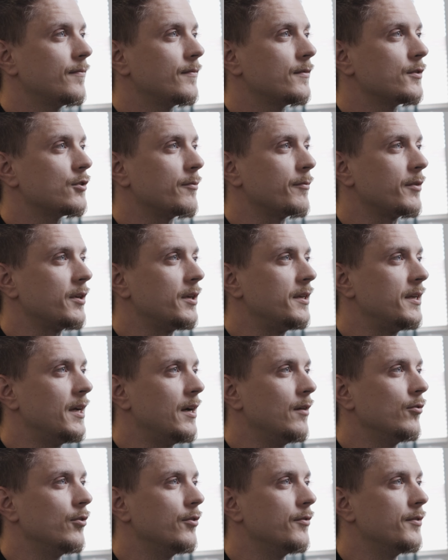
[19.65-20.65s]
So I'm going to
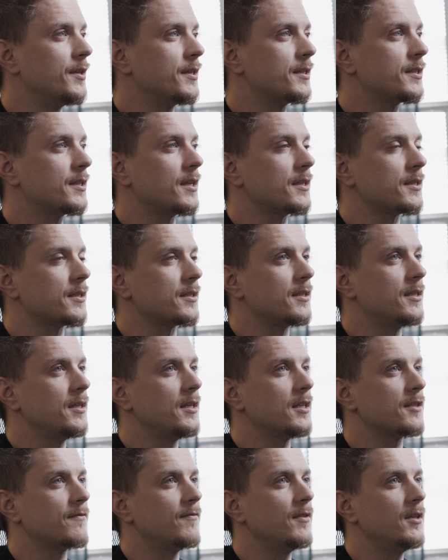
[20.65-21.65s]
download this as a
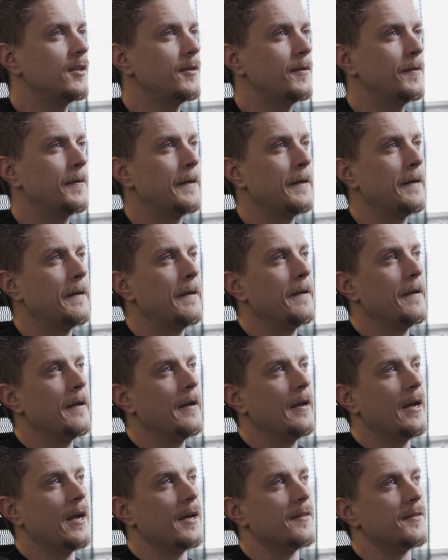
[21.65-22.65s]
CSV
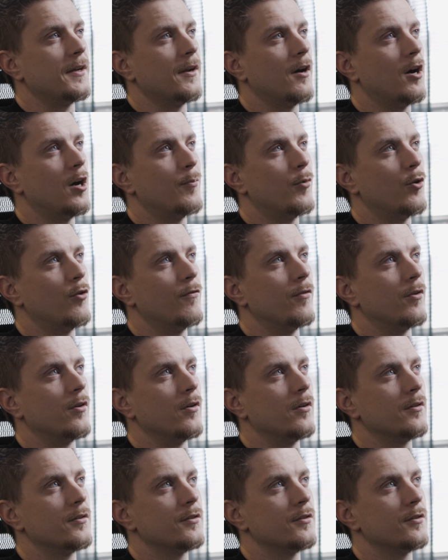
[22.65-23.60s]
and then hop over